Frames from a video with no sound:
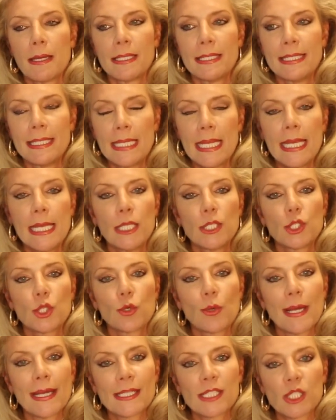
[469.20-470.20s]
need
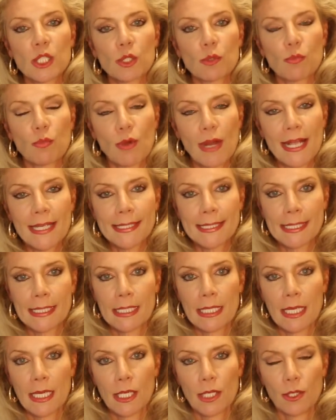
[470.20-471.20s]
to
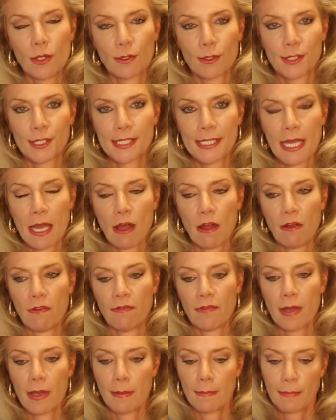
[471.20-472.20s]
express
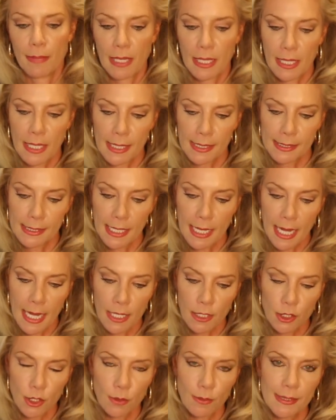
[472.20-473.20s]
yourself, because
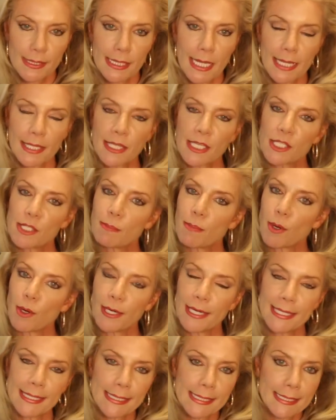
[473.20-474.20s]
K2 is like this
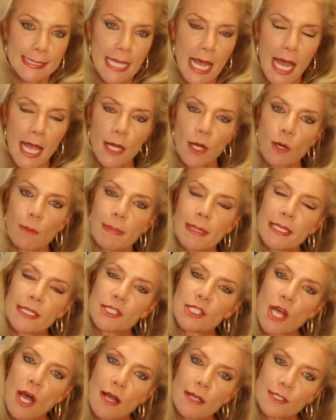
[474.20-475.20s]
burning desire, but
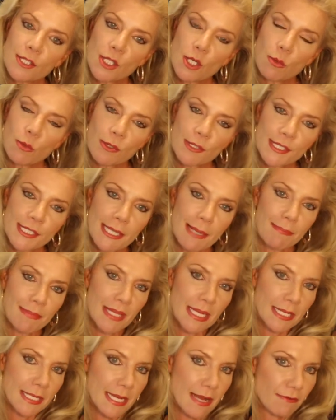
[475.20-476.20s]
it's also where
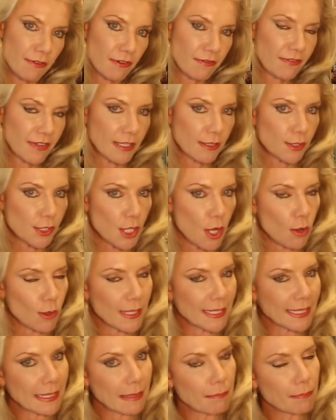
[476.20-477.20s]
something never feels
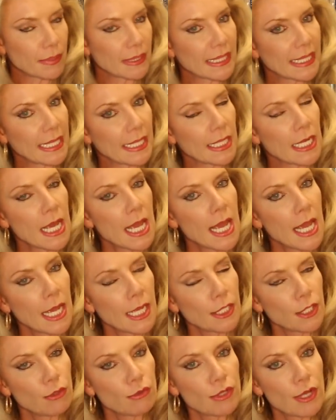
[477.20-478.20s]
whole and complete,
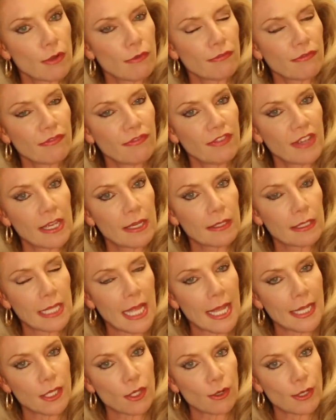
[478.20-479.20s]
and you don't feel
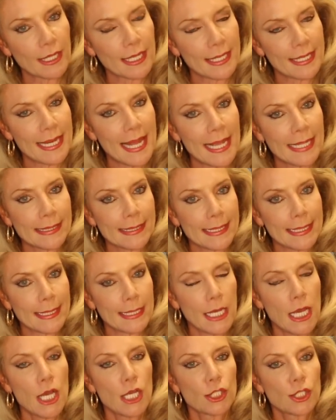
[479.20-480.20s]
like you're
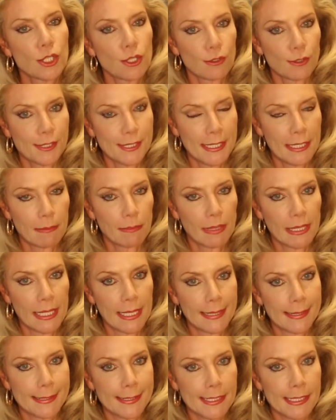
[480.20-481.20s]
connected to your
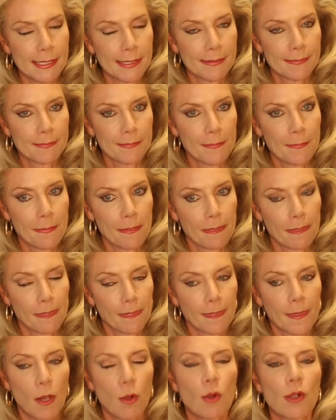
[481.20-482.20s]
siblings
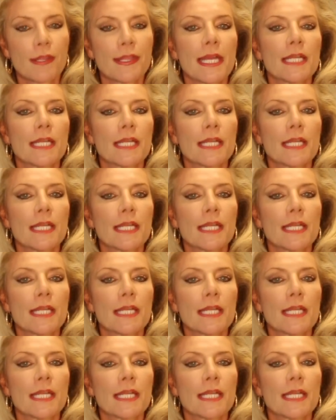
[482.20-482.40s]
or